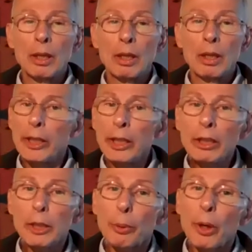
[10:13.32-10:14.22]
The
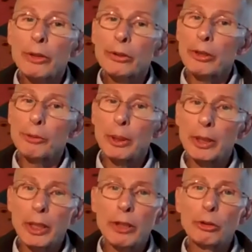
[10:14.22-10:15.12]
healing process
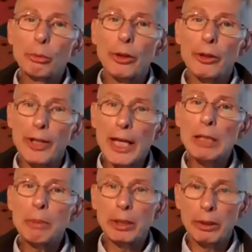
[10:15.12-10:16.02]
begins with
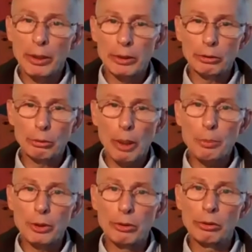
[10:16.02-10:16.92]
naming the
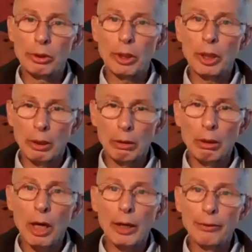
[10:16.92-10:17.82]
disruptions in our
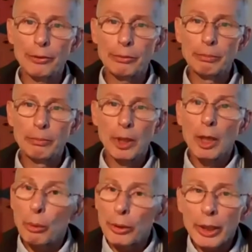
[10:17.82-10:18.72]
lives,
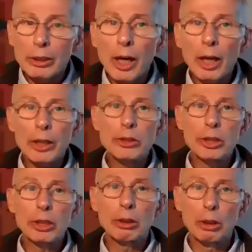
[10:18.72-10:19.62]
with
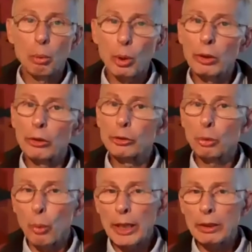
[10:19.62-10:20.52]
acknowledging the world's
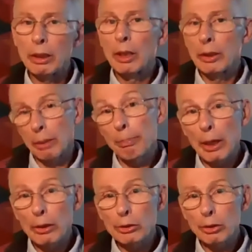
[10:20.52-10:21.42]
weight that
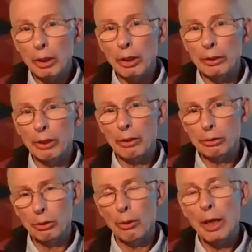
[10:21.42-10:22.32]
bears on us
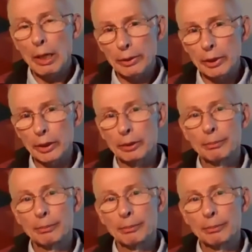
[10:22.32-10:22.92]
so heavily.